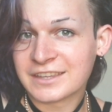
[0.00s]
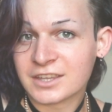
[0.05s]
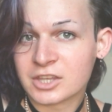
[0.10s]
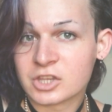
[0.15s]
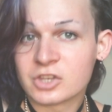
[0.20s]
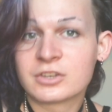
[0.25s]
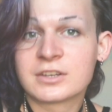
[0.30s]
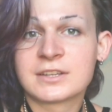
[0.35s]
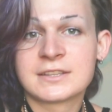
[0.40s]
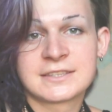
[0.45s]

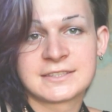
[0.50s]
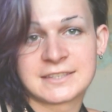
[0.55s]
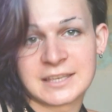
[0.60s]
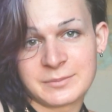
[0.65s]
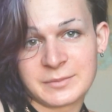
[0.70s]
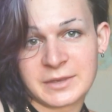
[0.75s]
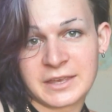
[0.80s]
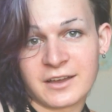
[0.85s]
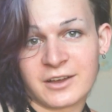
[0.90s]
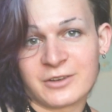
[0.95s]
you could see
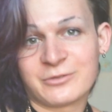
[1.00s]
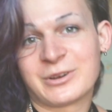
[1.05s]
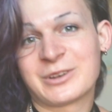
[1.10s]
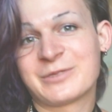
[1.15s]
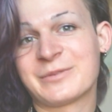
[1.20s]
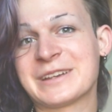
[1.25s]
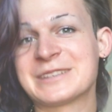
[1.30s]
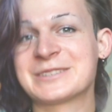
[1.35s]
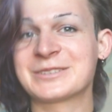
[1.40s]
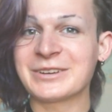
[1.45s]
me on one of
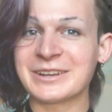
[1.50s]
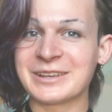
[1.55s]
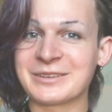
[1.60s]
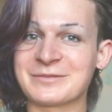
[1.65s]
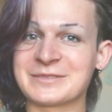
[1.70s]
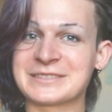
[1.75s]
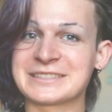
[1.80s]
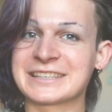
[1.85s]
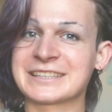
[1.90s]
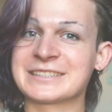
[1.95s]
my
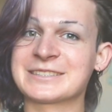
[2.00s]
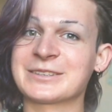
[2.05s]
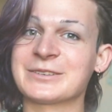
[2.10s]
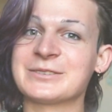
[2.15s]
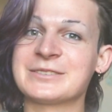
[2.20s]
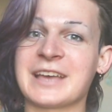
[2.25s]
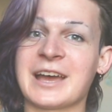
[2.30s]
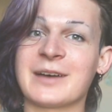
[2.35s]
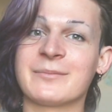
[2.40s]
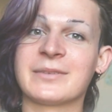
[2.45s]
streams, because
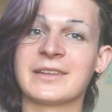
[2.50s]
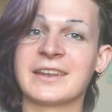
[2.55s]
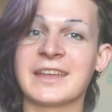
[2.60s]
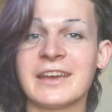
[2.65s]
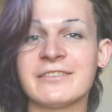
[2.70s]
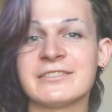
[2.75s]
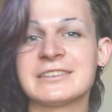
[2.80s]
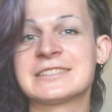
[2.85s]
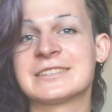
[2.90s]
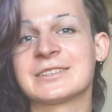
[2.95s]
those happen
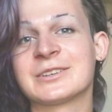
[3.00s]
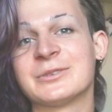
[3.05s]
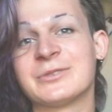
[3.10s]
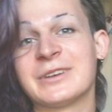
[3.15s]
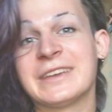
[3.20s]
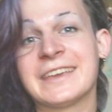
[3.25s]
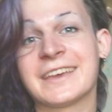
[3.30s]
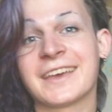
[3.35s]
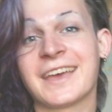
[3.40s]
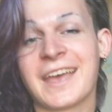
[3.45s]
every single
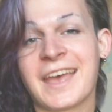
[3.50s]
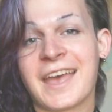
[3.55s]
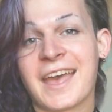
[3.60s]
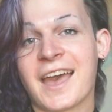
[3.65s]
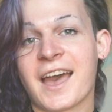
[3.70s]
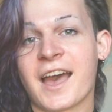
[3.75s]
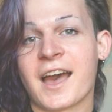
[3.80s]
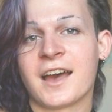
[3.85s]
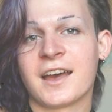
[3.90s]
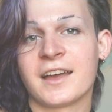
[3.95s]
week.
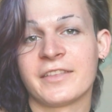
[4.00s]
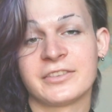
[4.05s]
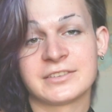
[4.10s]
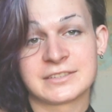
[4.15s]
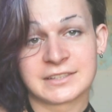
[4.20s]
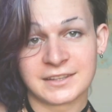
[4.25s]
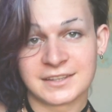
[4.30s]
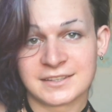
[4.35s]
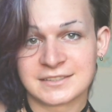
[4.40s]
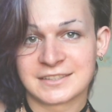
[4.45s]
There's
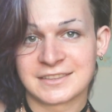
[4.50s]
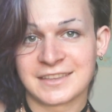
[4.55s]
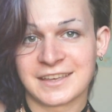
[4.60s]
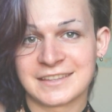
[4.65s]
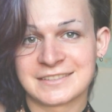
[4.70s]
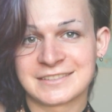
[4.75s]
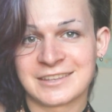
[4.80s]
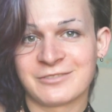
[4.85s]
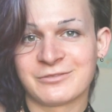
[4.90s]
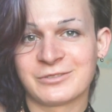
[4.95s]
a link to
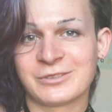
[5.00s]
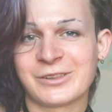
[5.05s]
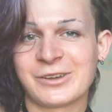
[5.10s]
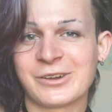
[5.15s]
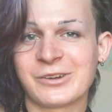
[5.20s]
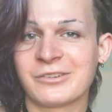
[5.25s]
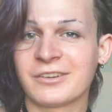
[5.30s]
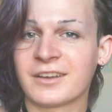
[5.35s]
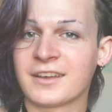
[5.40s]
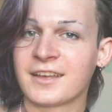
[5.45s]
that down
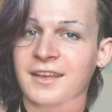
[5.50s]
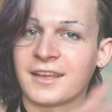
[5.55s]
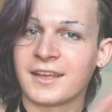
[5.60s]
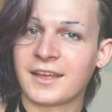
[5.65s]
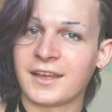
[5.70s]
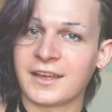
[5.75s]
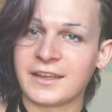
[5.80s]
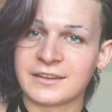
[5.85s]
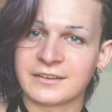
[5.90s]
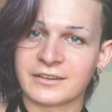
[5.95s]
below
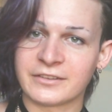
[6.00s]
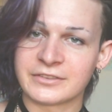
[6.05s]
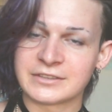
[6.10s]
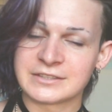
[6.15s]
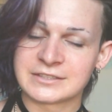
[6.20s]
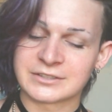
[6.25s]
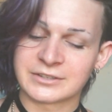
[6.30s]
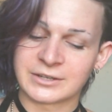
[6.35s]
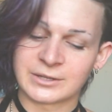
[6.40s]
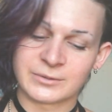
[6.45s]
and on the
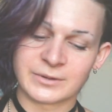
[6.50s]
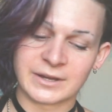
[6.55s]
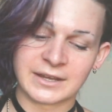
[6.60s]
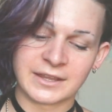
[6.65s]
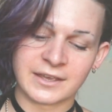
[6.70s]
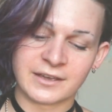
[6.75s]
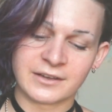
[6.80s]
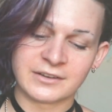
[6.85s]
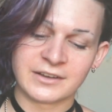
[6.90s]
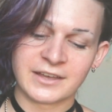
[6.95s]
screen right
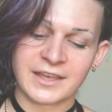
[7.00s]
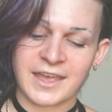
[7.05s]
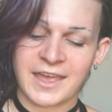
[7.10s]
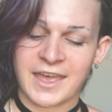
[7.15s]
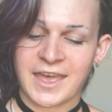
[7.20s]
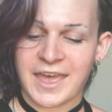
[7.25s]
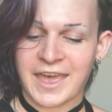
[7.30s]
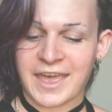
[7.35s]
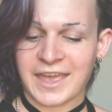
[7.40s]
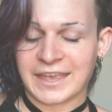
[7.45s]
now.
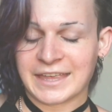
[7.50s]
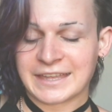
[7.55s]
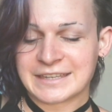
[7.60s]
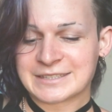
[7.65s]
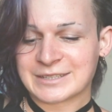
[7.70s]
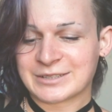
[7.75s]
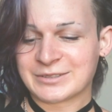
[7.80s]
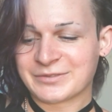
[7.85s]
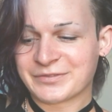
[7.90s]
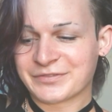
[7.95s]

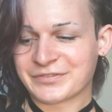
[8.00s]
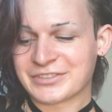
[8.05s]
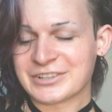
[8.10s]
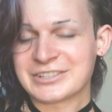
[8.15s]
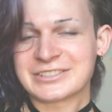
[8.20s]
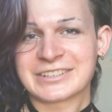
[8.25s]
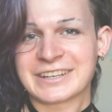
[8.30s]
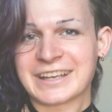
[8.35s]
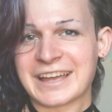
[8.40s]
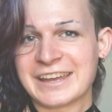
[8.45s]
And
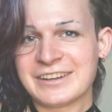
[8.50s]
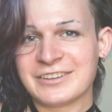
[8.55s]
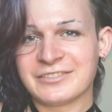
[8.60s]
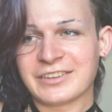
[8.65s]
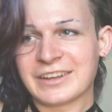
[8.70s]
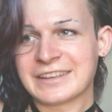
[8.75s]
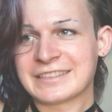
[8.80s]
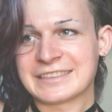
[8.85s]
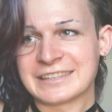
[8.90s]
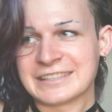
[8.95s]
those are kind of
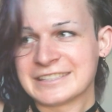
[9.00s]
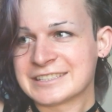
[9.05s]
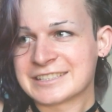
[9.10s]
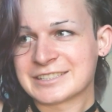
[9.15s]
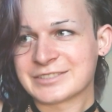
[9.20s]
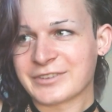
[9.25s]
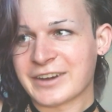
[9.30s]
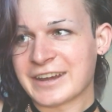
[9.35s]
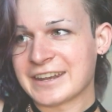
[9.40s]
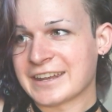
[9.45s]
like
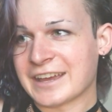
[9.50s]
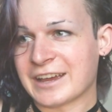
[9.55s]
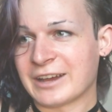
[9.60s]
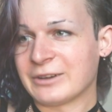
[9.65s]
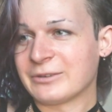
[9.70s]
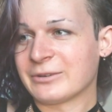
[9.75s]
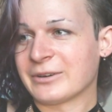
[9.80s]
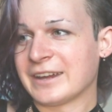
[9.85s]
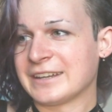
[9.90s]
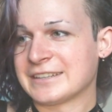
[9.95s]
this right
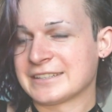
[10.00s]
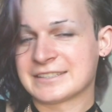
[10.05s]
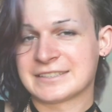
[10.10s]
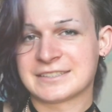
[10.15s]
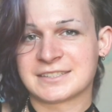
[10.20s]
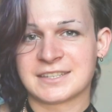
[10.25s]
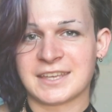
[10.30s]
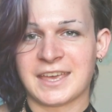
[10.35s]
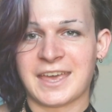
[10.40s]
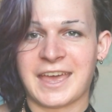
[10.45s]
now, where I
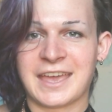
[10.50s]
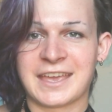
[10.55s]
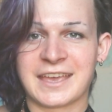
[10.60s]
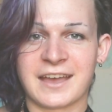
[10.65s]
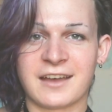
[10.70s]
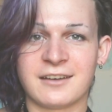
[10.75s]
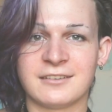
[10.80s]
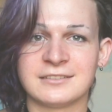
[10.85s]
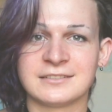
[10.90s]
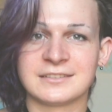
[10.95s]
just hang
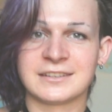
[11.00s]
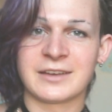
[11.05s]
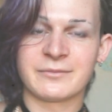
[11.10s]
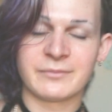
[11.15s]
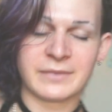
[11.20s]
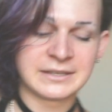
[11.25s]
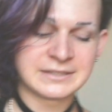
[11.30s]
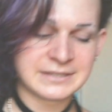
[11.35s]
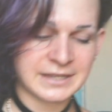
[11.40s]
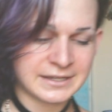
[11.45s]
out at
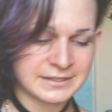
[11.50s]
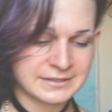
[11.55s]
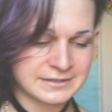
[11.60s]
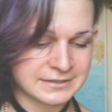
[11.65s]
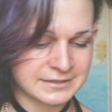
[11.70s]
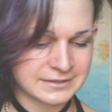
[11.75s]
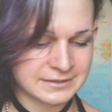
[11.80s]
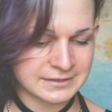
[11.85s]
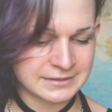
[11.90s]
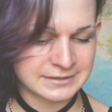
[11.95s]
my
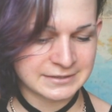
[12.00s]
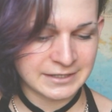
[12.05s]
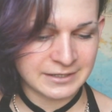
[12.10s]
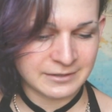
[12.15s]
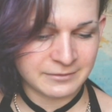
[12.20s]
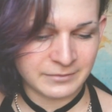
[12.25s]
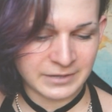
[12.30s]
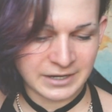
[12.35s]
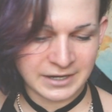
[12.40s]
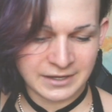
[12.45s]
desk, sit
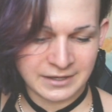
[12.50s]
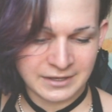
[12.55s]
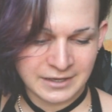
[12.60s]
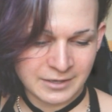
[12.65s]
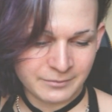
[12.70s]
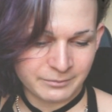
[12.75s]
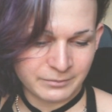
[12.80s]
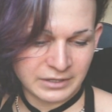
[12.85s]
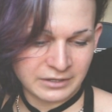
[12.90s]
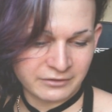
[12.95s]
in my
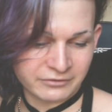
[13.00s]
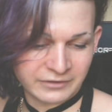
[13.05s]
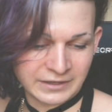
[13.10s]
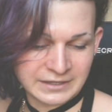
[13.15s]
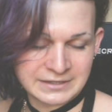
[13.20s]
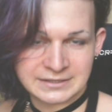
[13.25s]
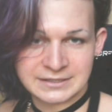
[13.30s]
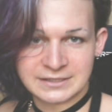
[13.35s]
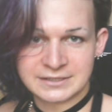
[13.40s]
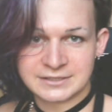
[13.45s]
big fancy